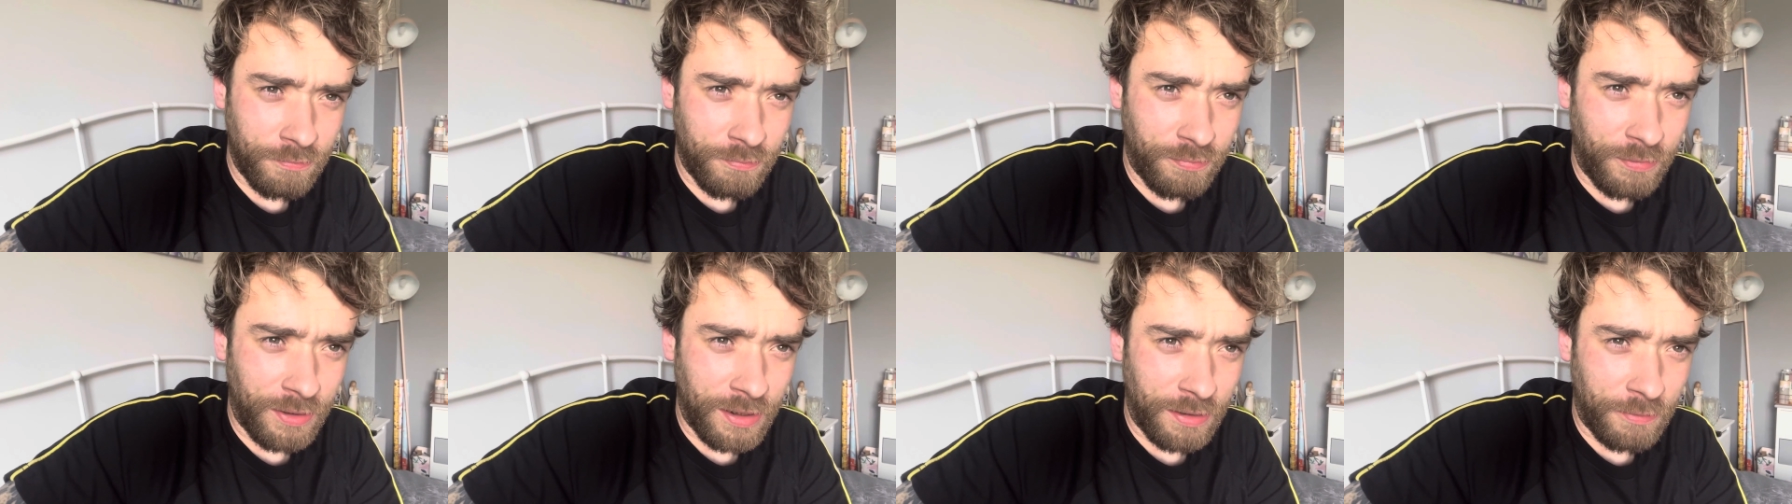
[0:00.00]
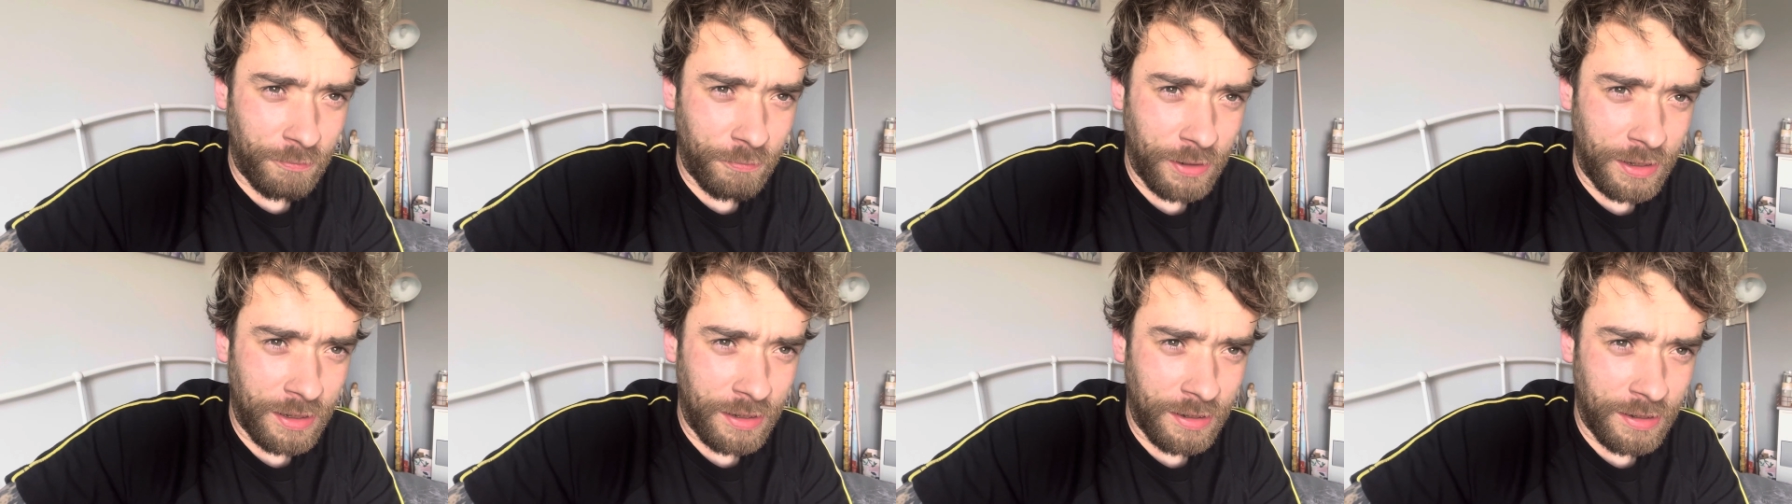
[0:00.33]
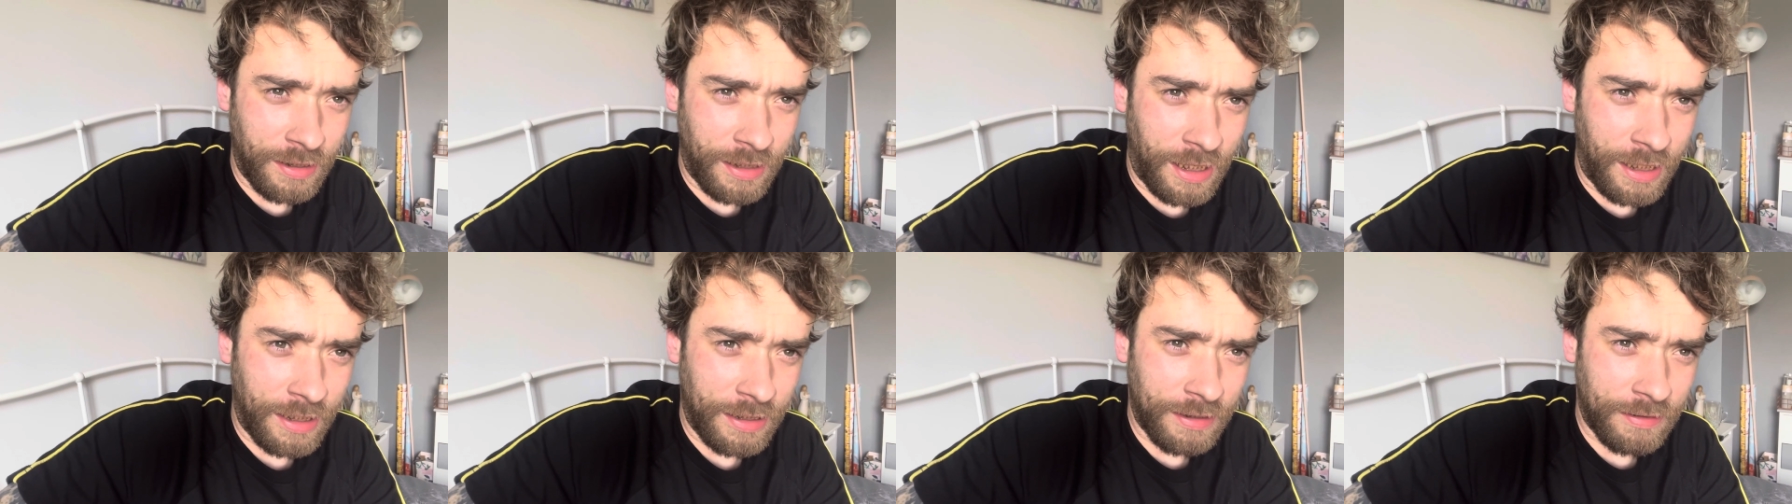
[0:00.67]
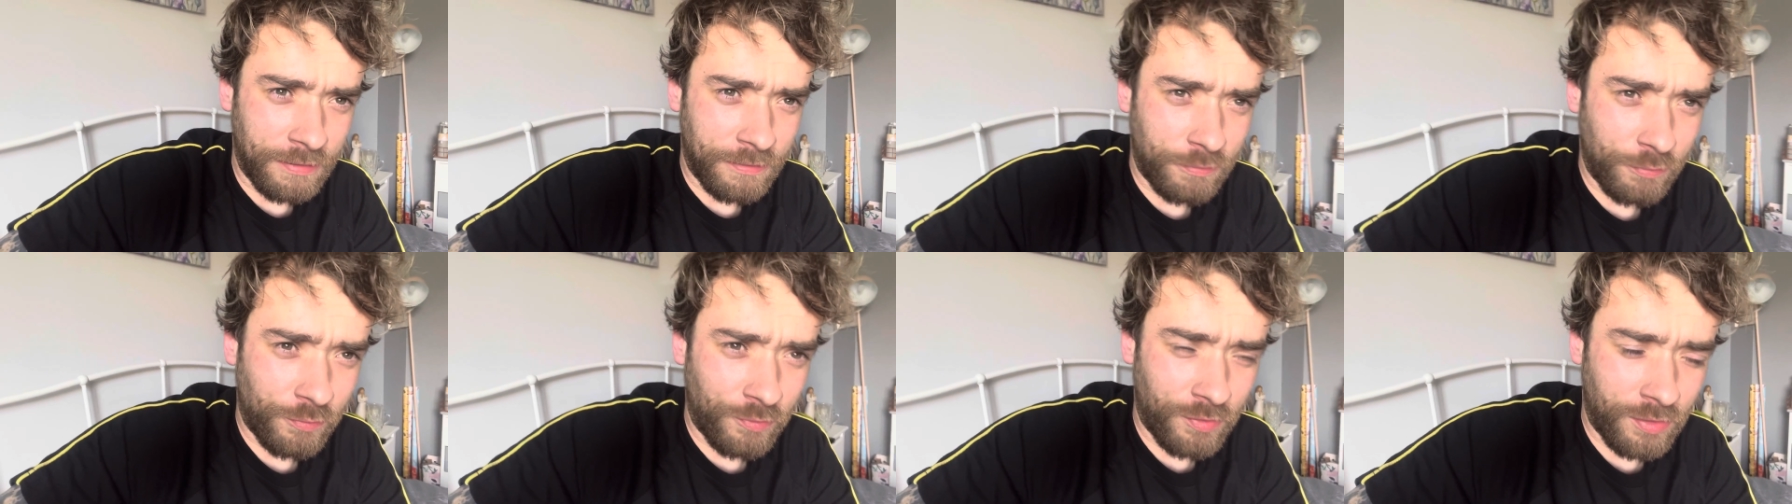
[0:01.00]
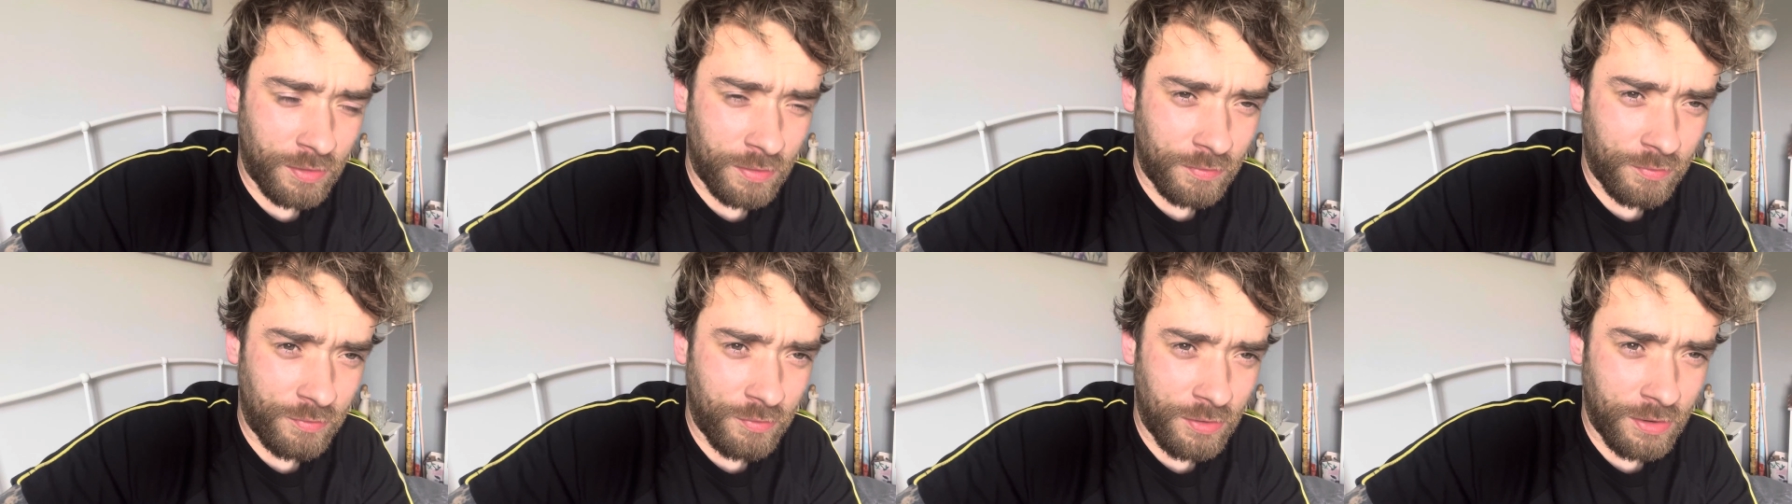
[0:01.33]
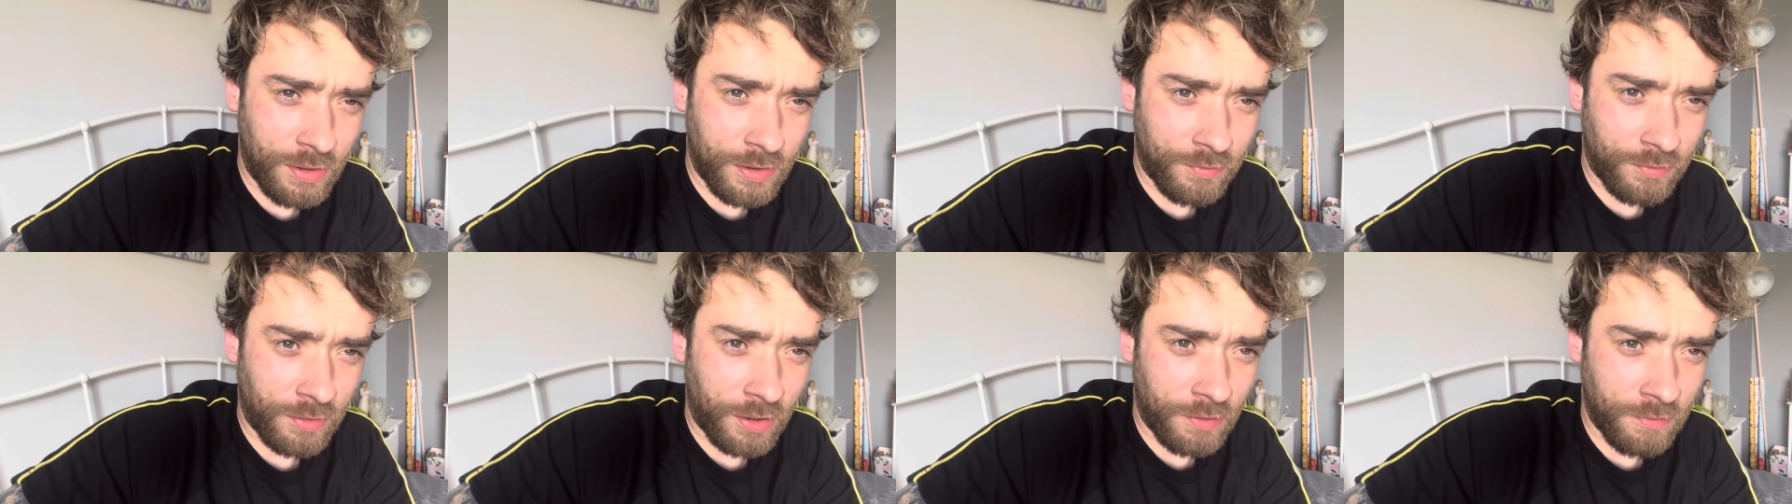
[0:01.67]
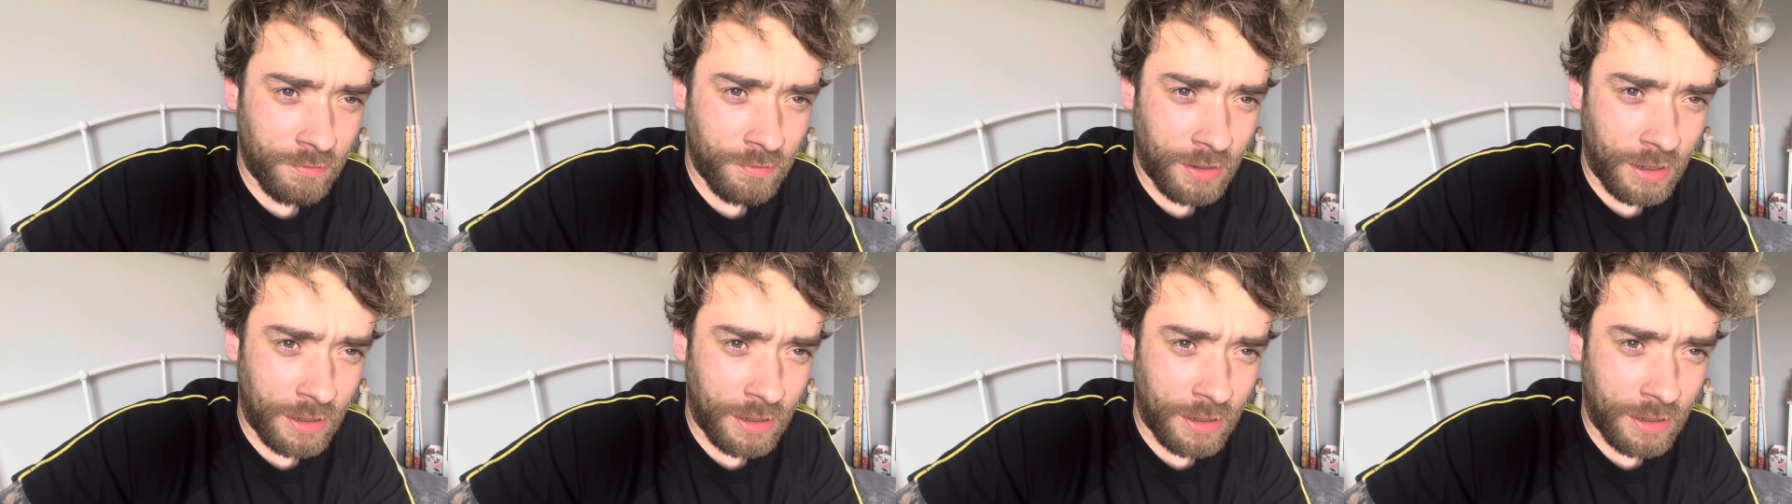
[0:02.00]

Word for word: when I went and had it. Was it 2 years ago?